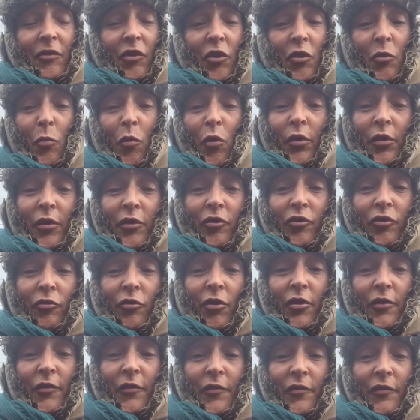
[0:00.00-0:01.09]
who I can
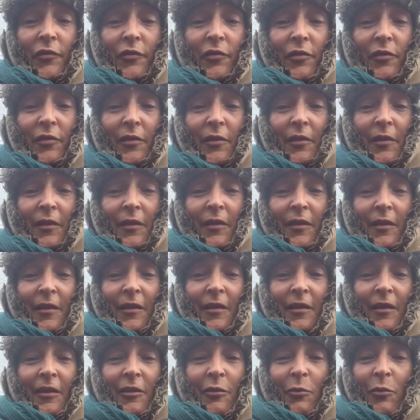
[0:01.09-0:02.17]
trust,
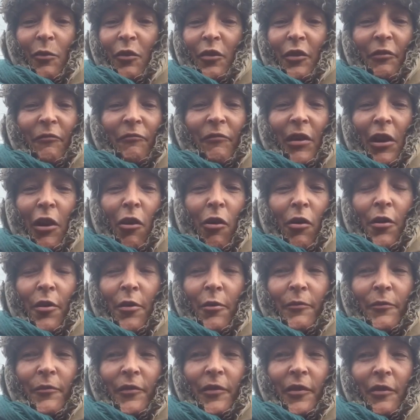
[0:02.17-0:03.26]
and who I can rely
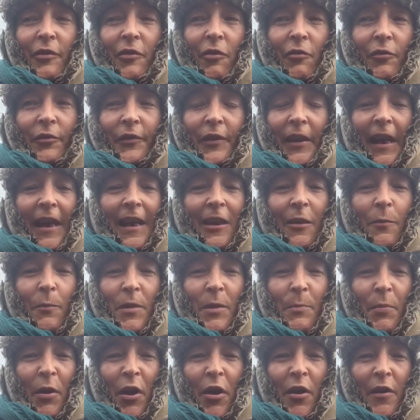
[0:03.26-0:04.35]
on to not take me
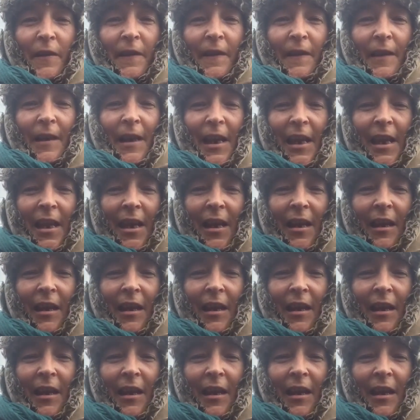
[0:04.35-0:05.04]
personally